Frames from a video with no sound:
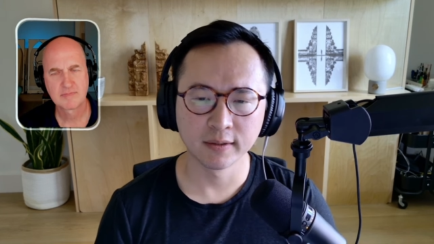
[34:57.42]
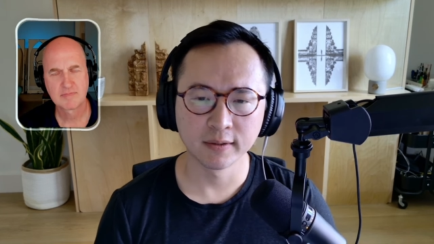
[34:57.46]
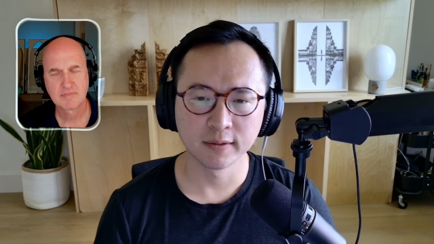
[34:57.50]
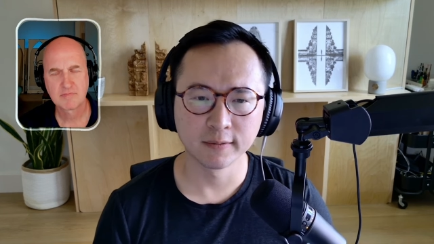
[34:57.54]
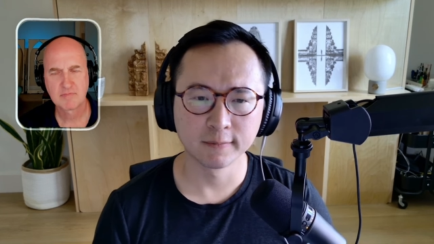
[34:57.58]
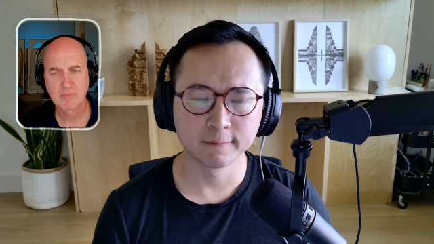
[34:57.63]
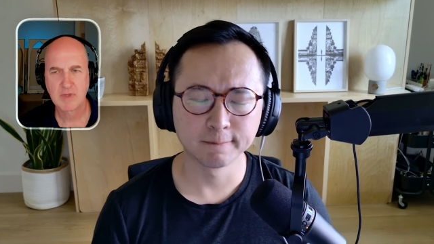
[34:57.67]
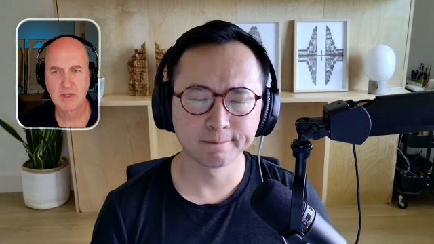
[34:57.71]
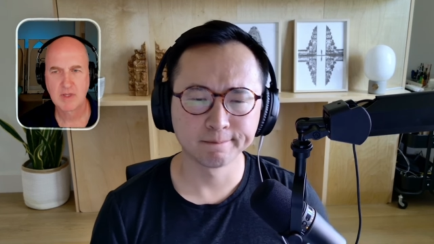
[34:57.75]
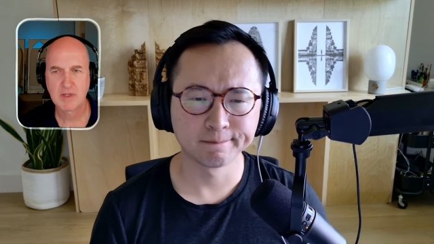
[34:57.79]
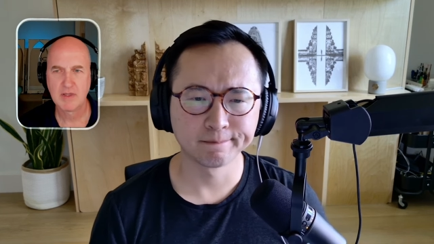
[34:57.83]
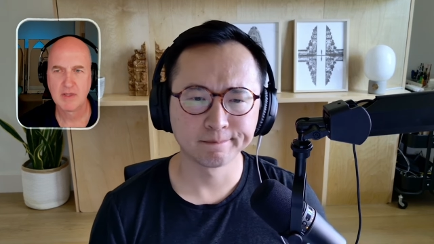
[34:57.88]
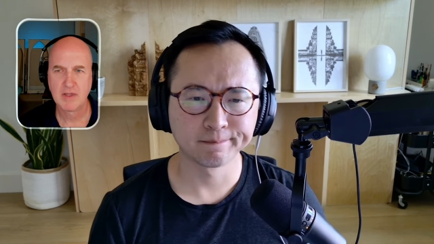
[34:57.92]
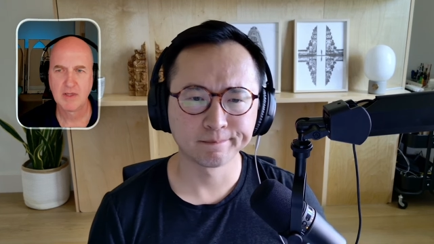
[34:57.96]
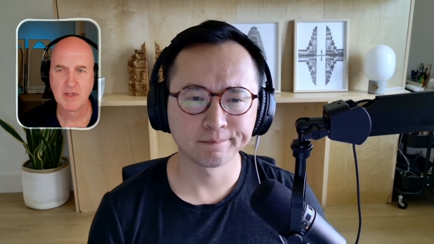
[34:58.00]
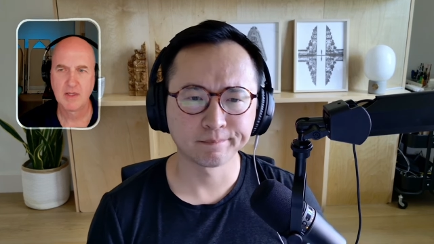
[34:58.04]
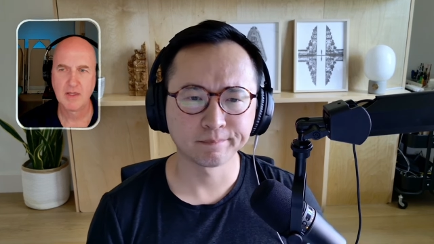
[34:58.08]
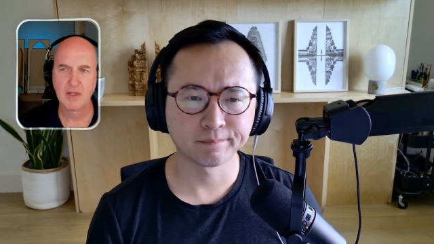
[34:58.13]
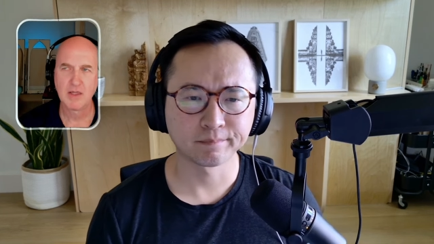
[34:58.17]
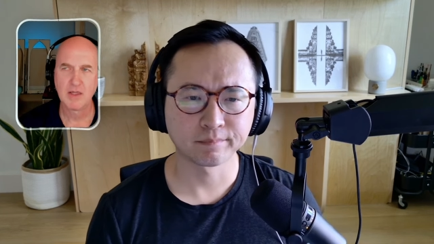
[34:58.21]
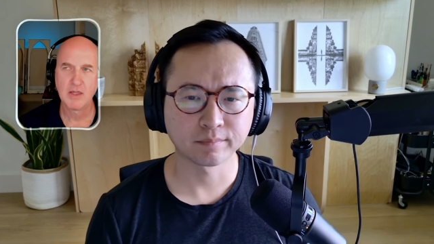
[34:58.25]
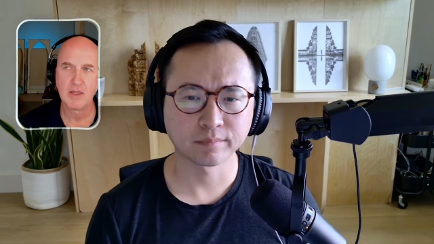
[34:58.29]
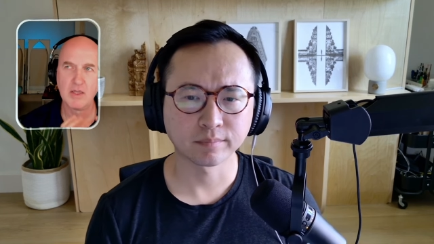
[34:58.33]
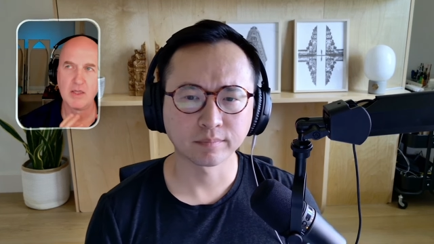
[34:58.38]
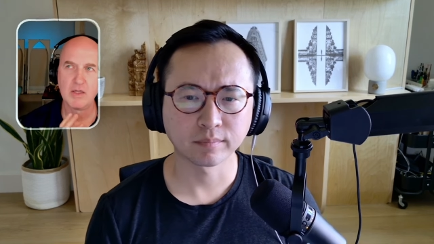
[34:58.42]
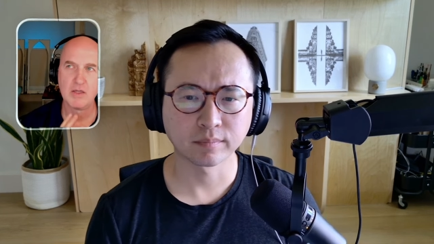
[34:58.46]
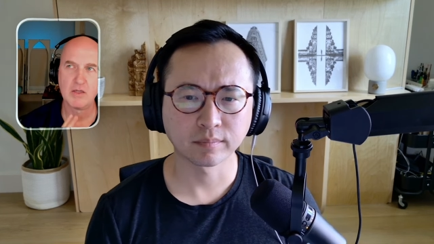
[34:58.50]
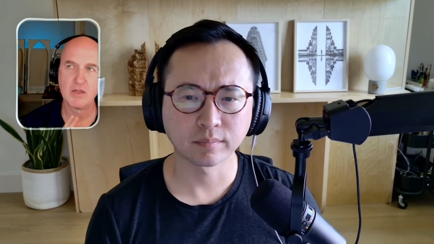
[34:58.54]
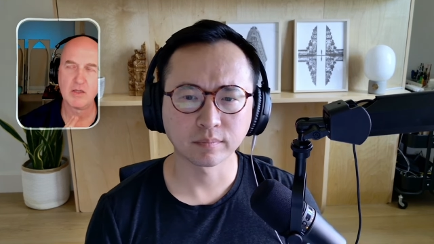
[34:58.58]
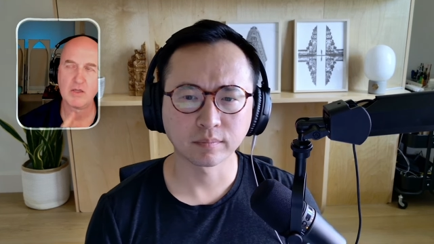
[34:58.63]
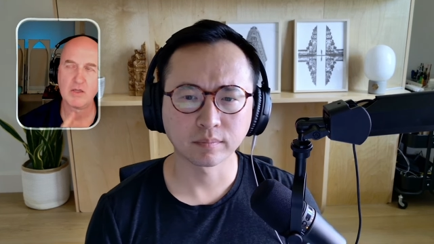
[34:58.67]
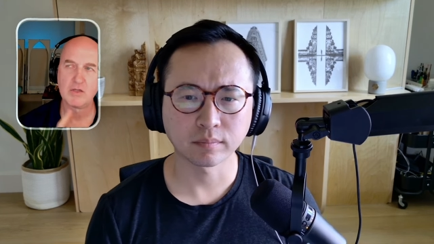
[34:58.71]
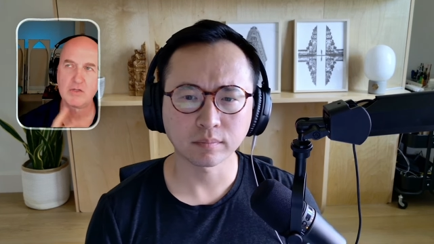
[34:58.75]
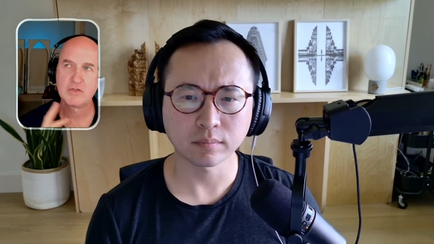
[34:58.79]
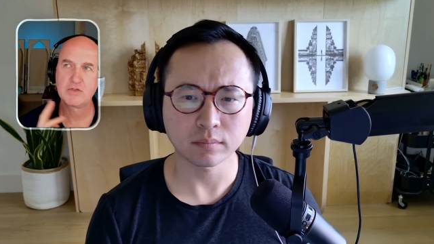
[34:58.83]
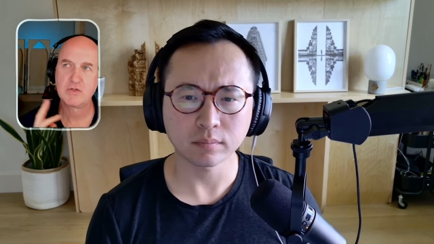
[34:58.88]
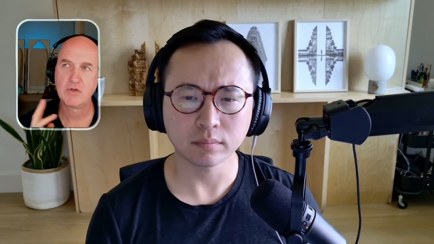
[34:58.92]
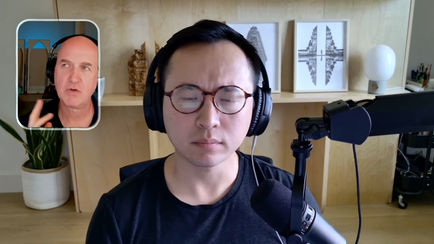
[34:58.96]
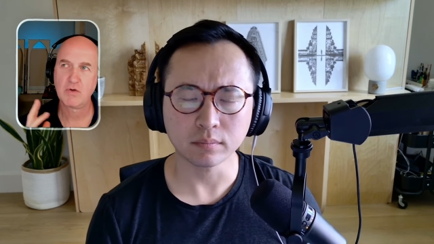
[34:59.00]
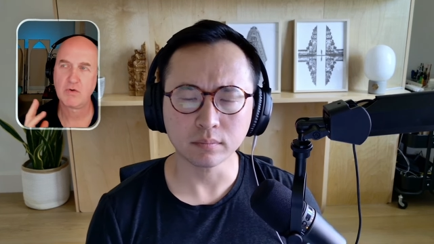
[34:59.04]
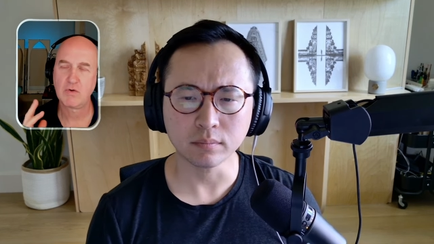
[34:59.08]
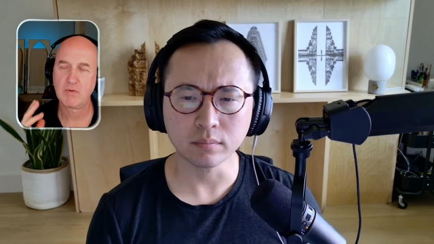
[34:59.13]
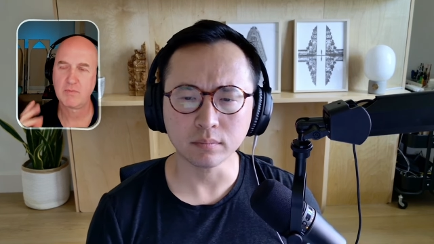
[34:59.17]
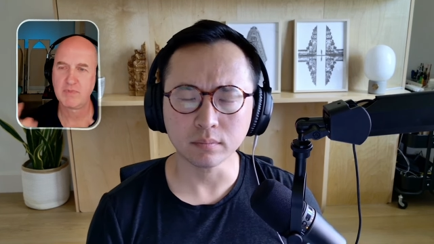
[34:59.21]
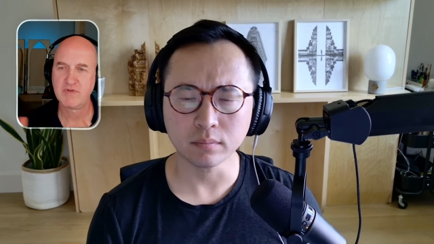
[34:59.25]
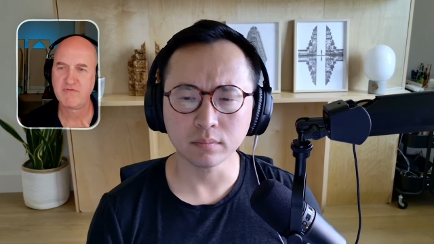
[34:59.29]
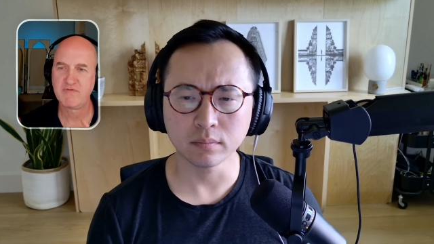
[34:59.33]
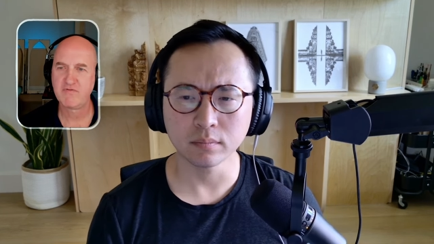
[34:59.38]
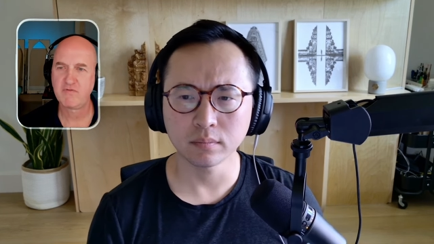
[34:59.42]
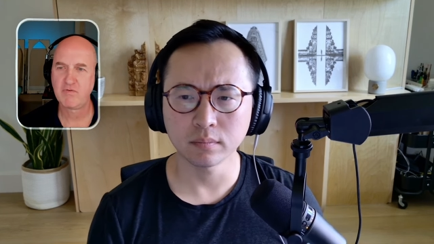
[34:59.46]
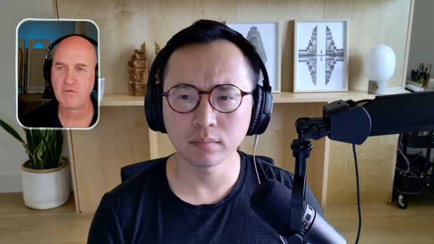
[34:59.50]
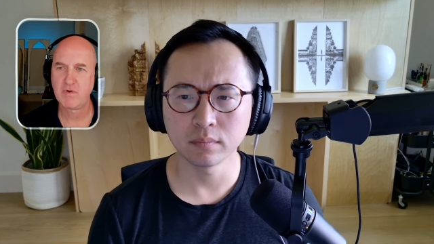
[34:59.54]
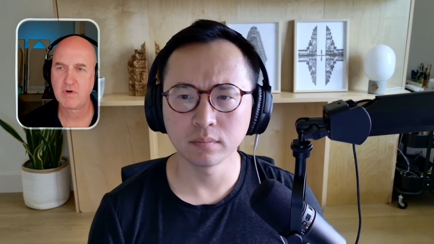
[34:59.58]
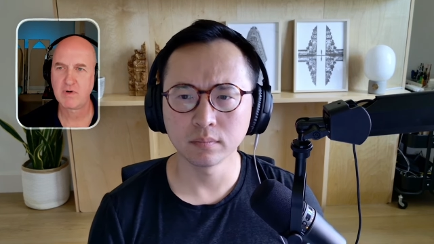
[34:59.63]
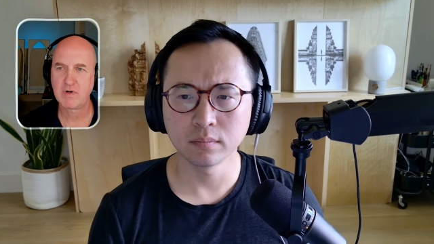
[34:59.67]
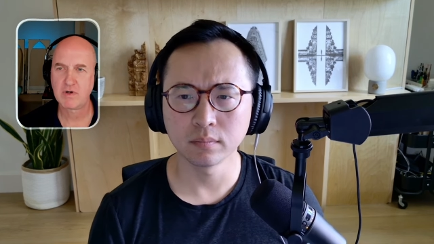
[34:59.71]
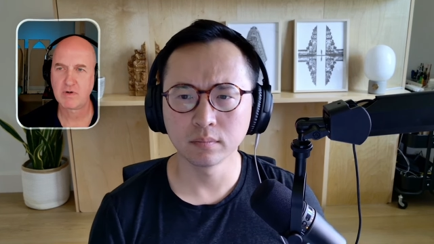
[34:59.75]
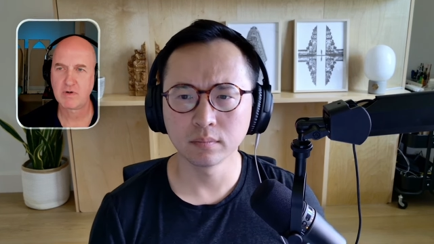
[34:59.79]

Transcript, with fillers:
Speaker 1: So before we're getting to the end